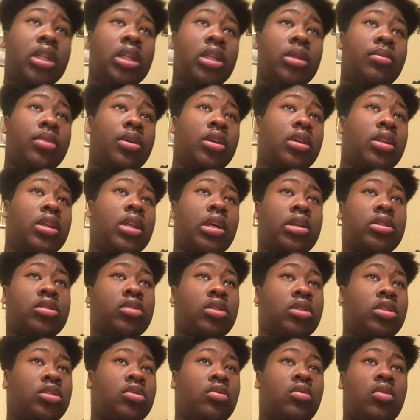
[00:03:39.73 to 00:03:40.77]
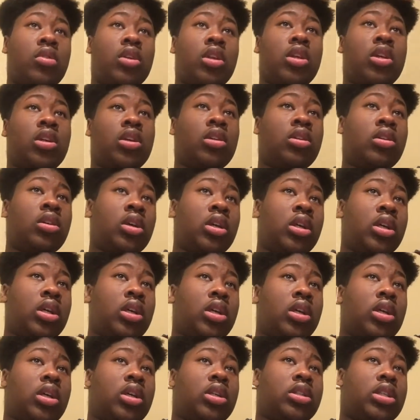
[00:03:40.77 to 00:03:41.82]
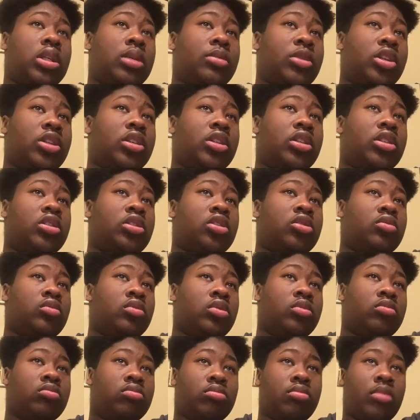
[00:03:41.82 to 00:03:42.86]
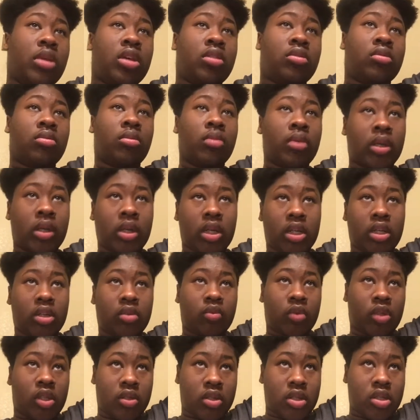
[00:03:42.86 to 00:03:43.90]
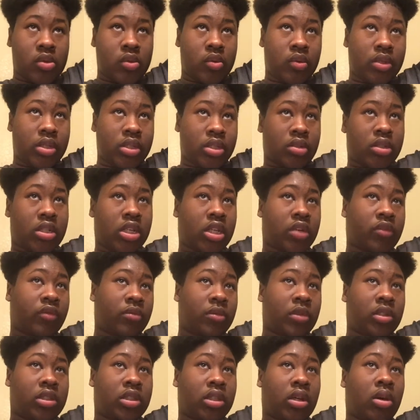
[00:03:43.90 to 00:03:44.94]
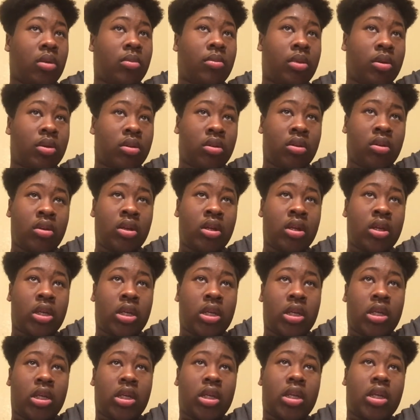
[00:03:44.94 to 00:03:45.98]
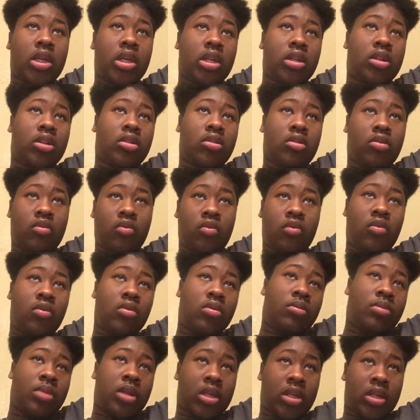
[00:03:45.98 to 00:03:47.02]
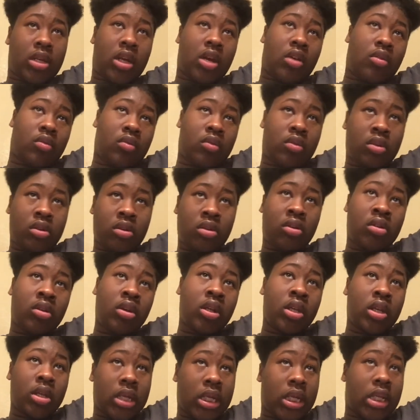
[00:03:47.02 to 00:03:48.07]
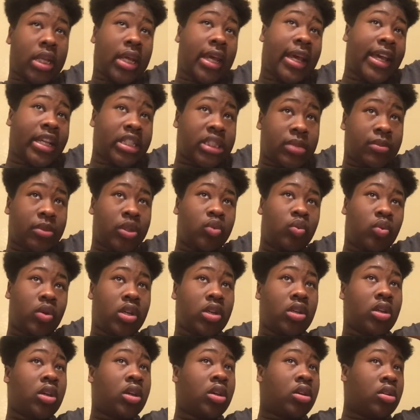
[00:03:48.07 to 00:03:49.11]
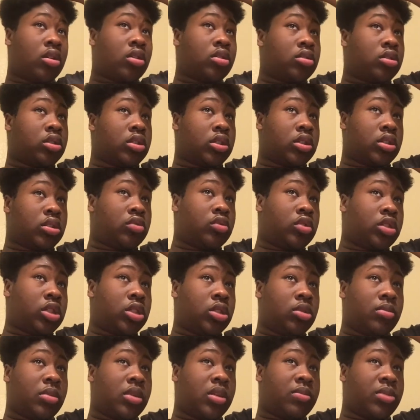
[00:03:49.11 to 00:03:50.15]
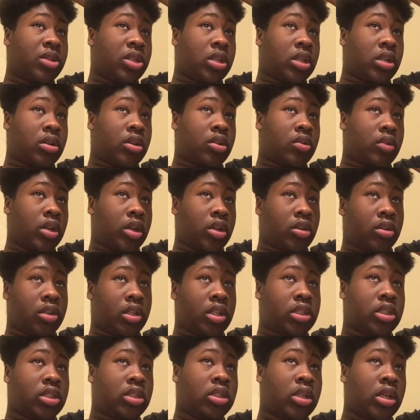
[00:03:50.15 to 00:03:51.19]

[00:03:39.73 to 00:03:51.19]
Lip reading: picked out, so I just go on ahead, take my hands through it, bam. And then what you do is you take it from the top and then you pick it out. And it has to be wet, because you shouldn't be picking out your hair unless